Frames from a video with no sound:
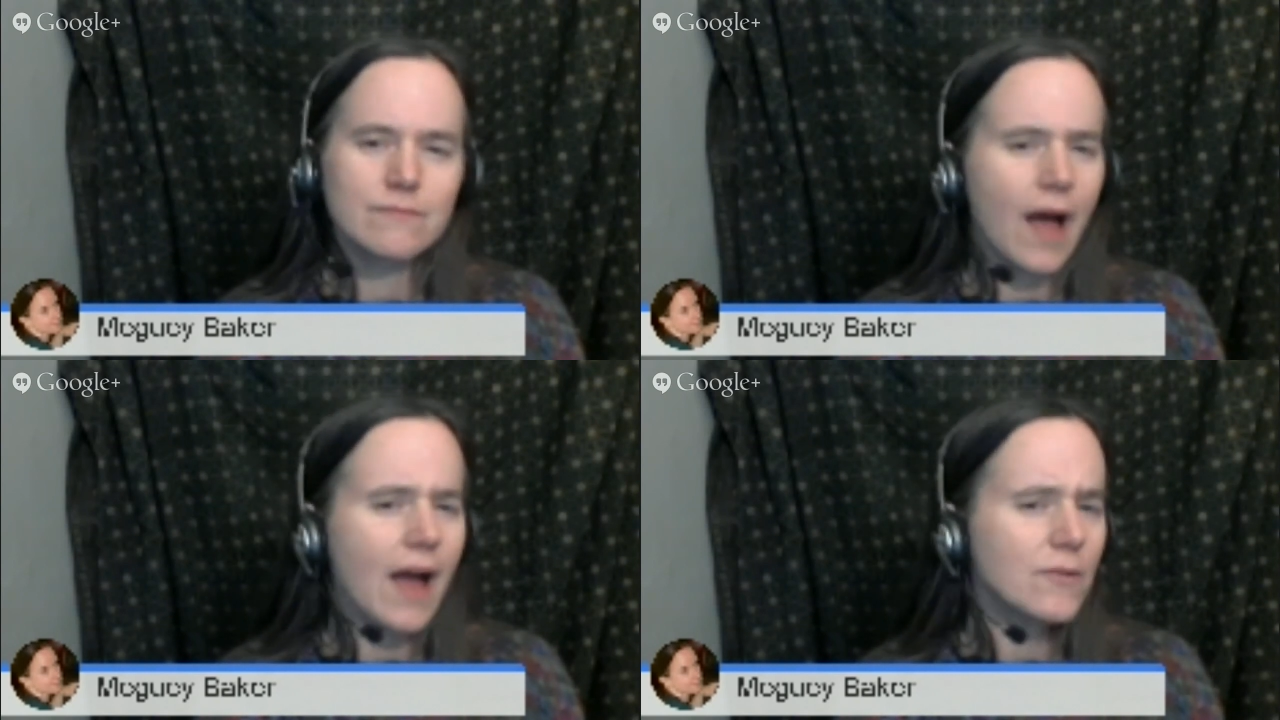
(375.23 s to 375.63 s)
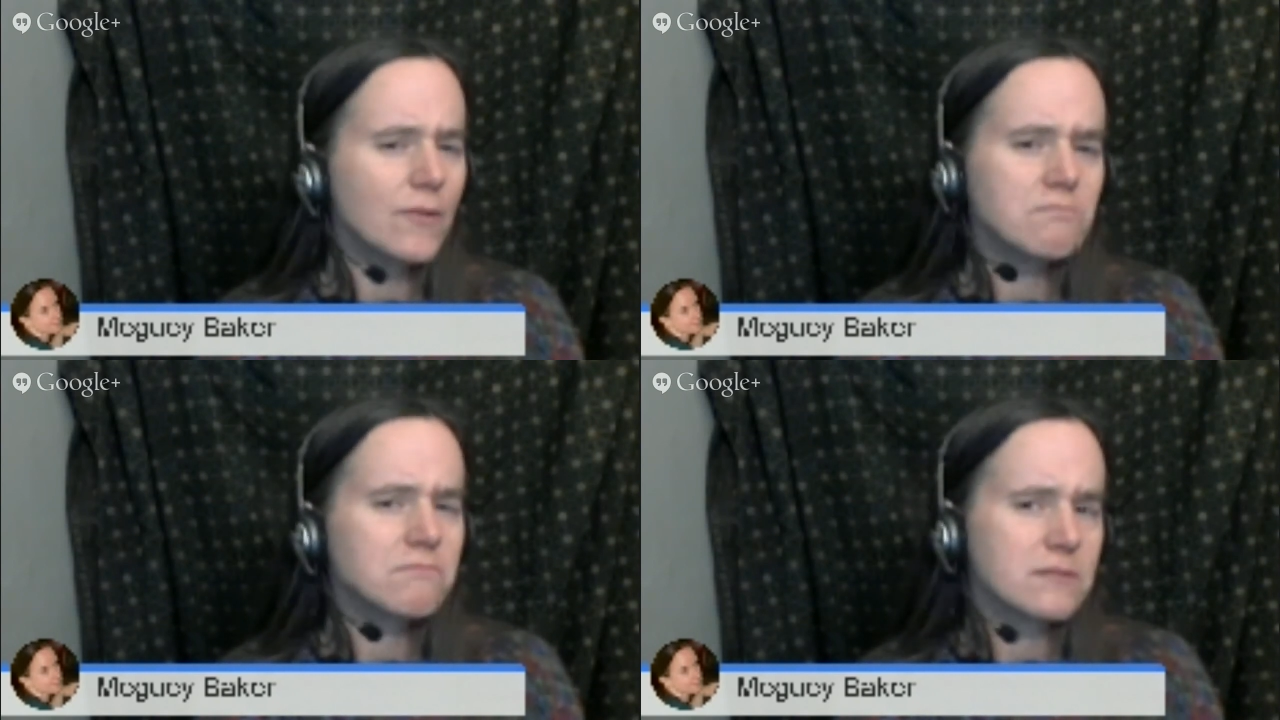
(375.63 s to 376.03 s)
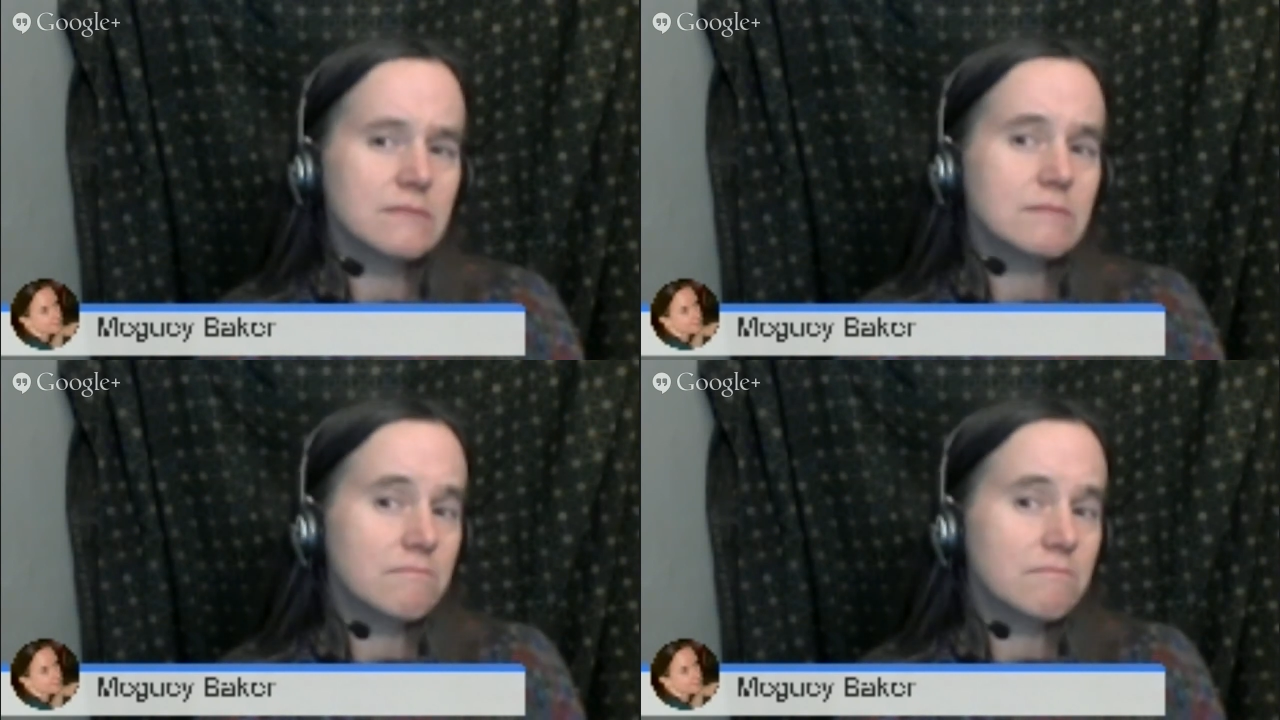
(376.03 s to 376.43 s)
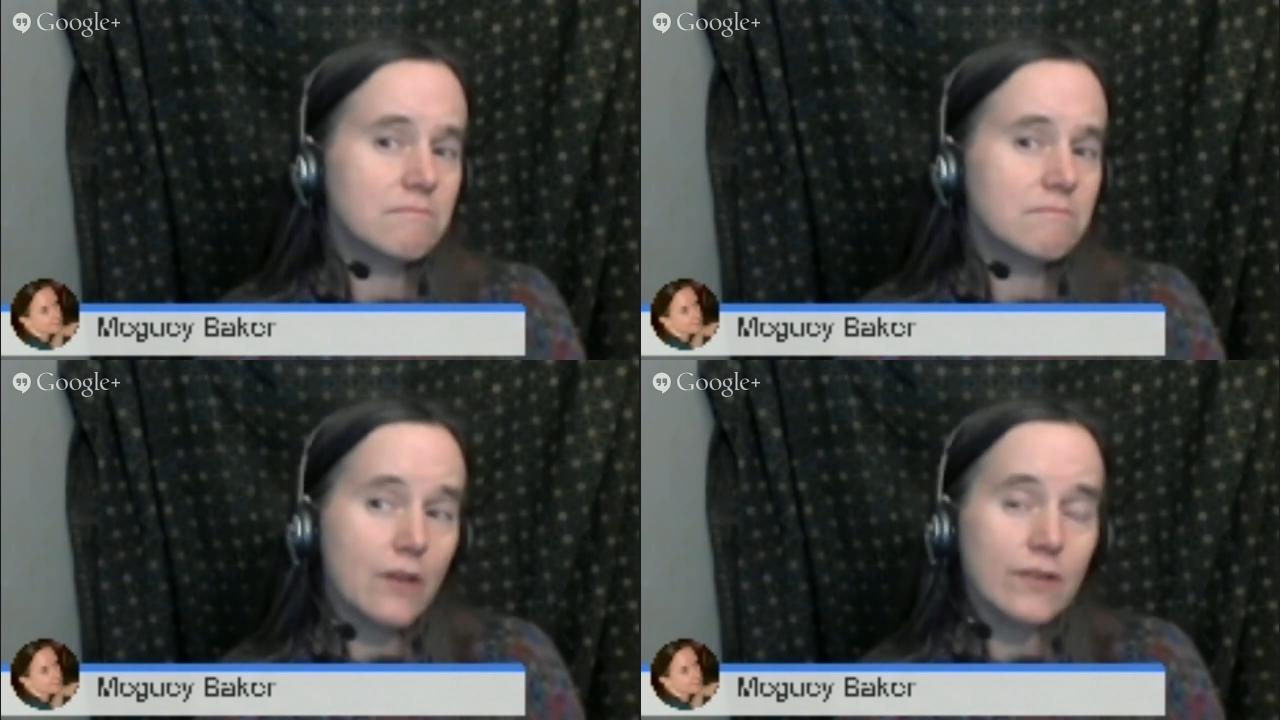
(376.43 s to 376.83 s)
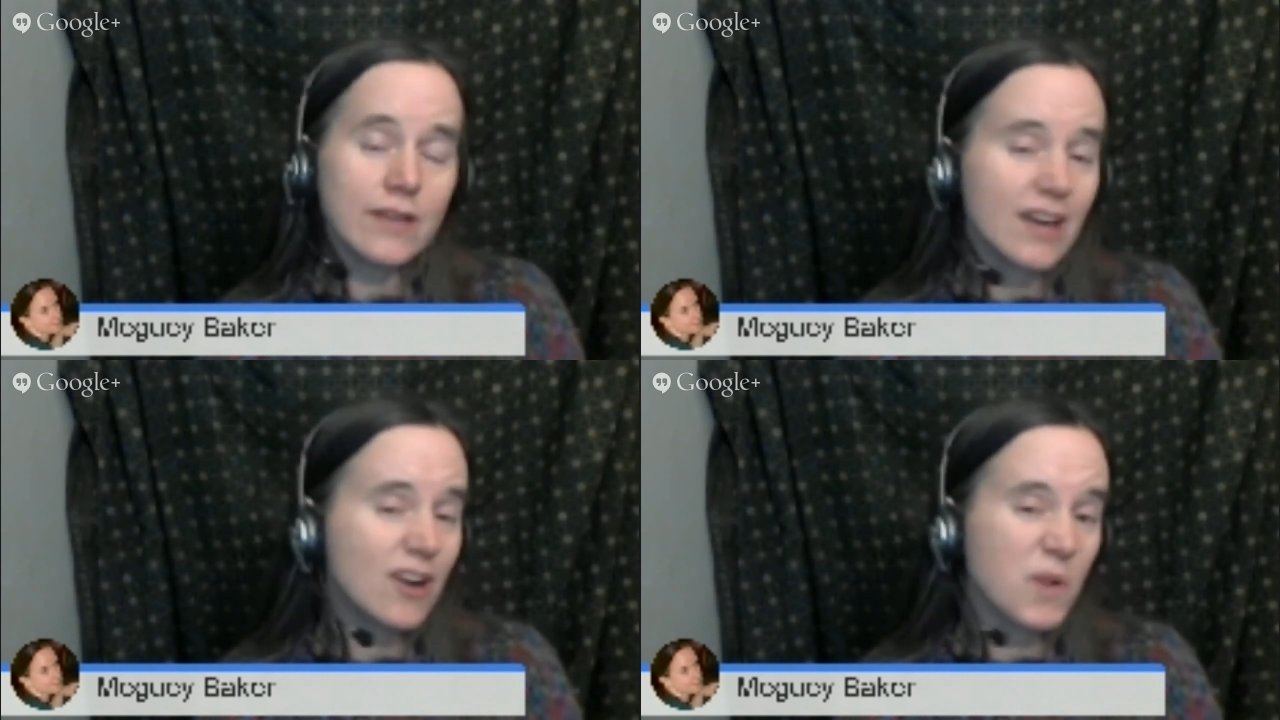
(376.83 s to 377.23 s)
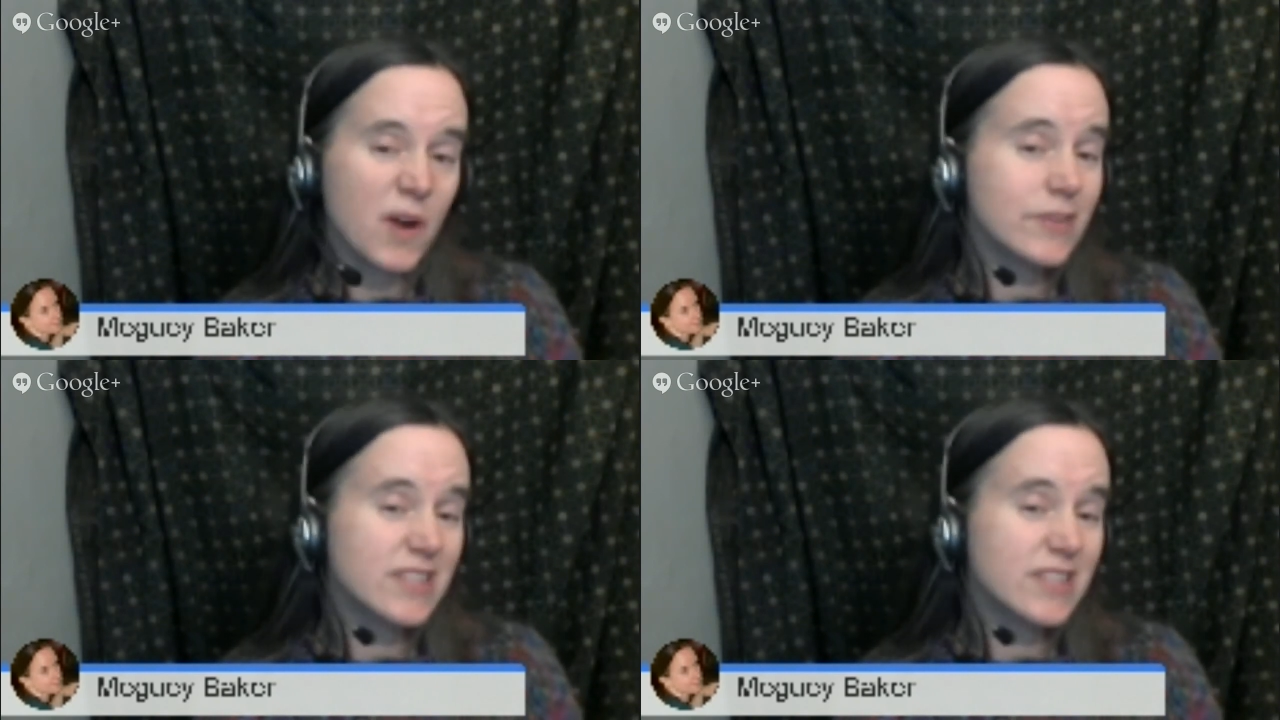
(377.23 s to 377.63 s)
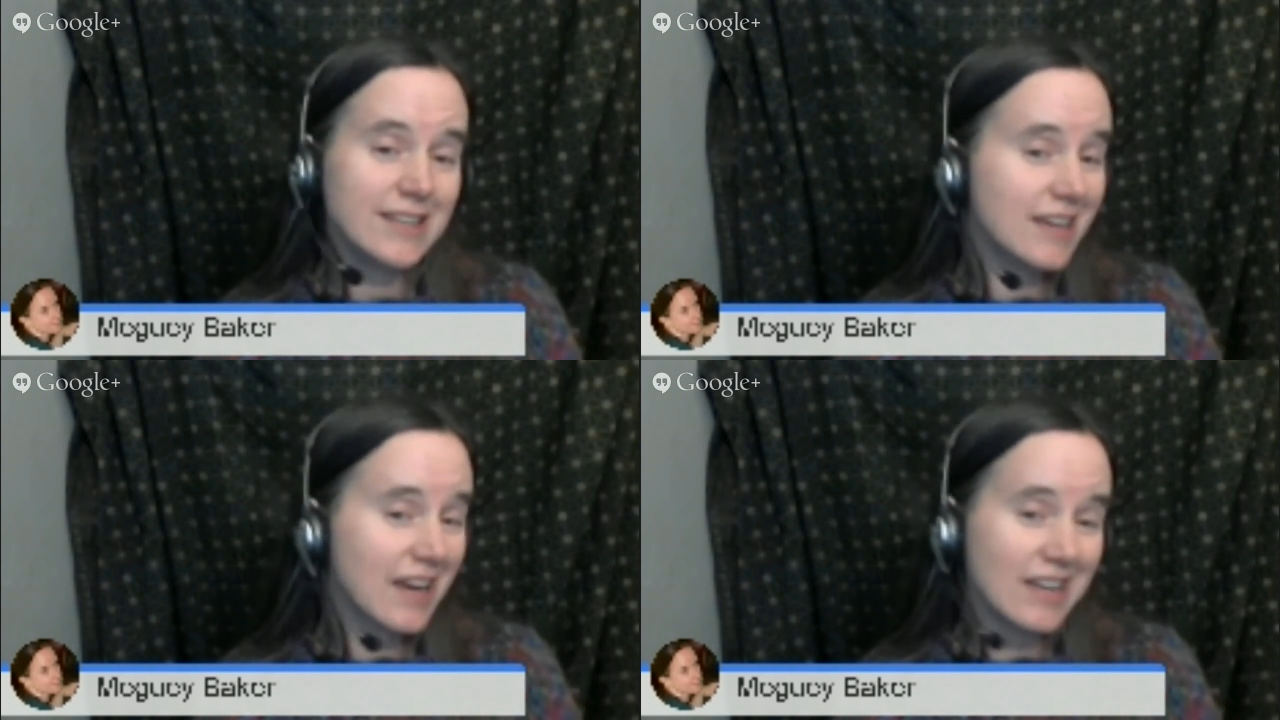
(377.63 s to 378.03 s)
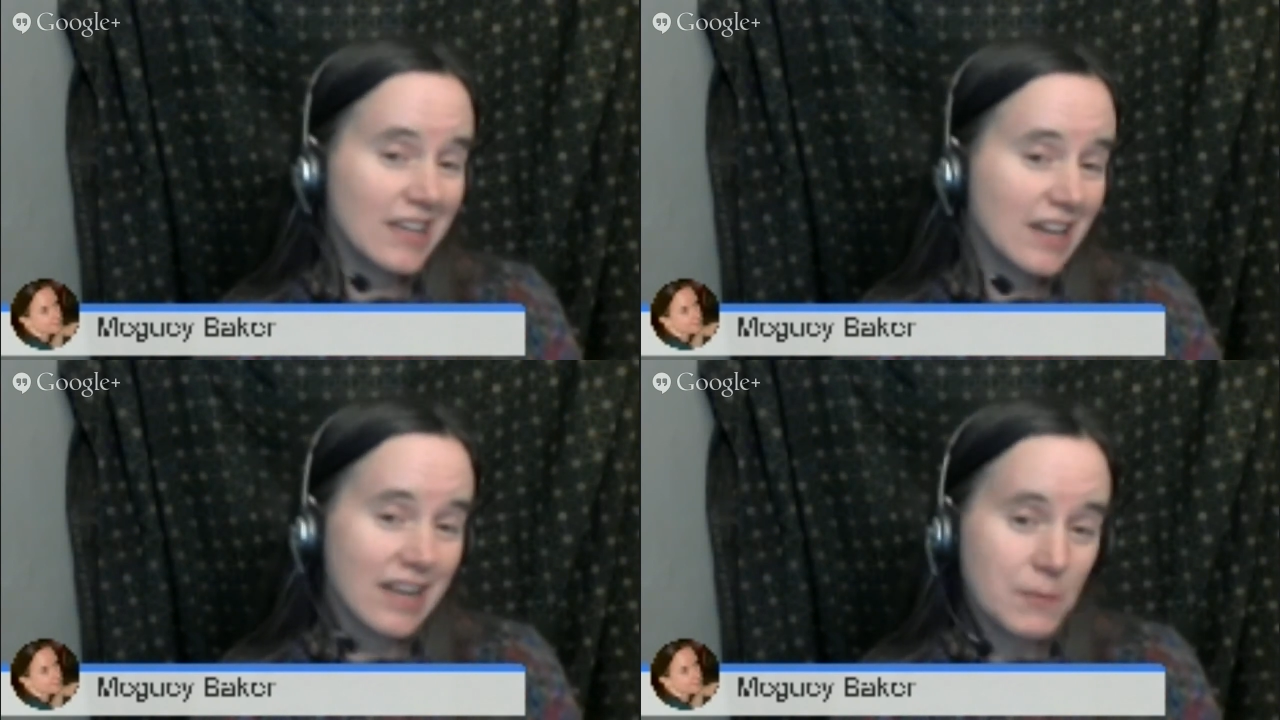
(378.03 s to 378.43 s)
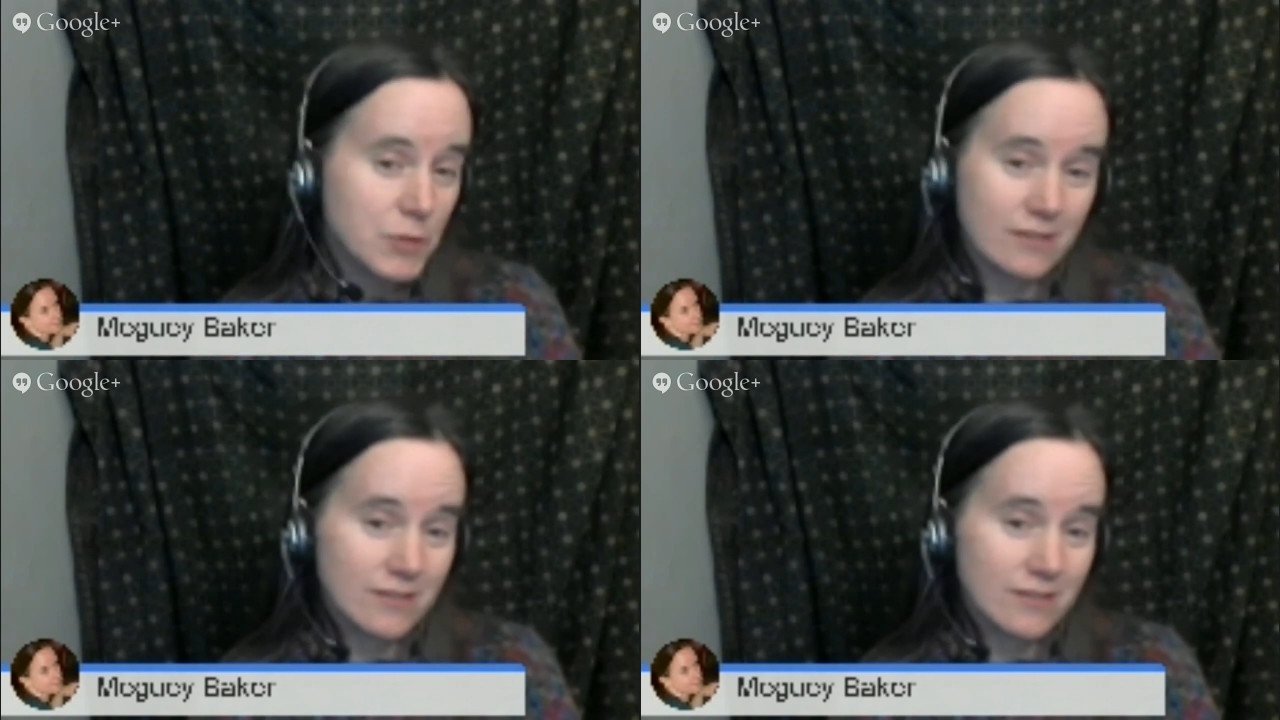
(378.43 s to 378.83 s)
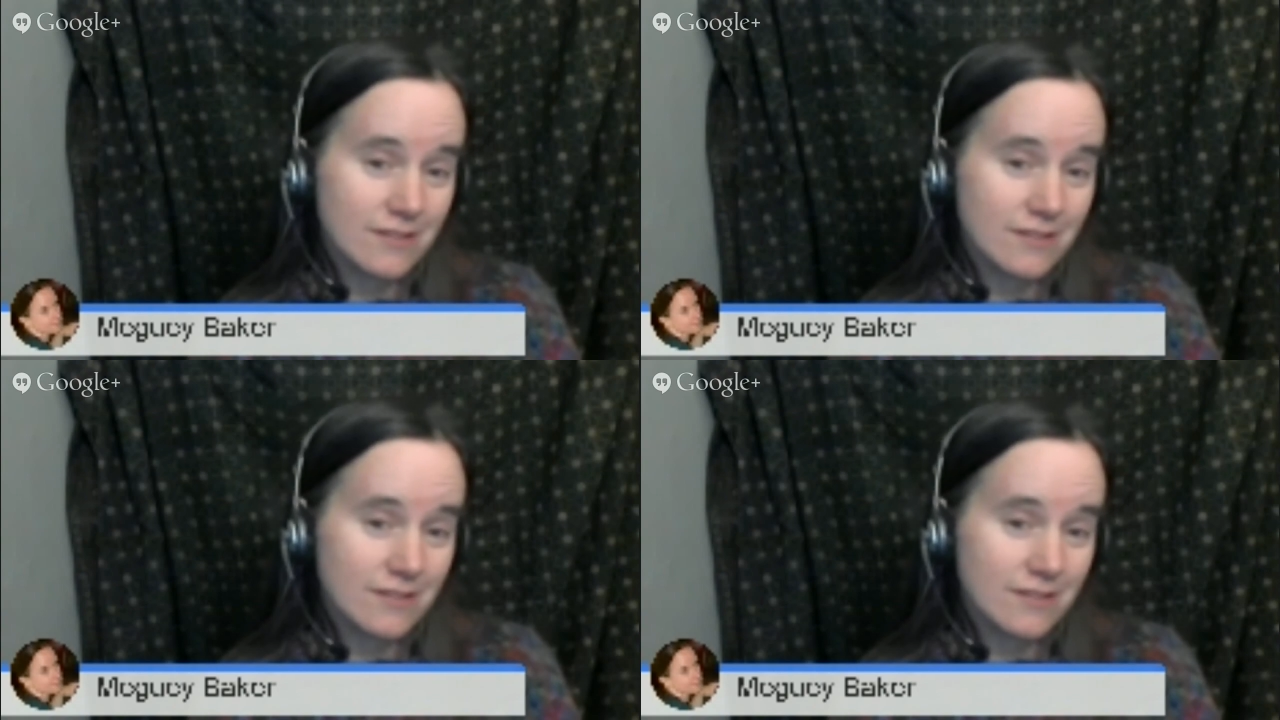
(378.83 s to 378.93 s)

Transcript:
Speaker 1: I, you know, you can't go wrong with tea. You got a lot of options.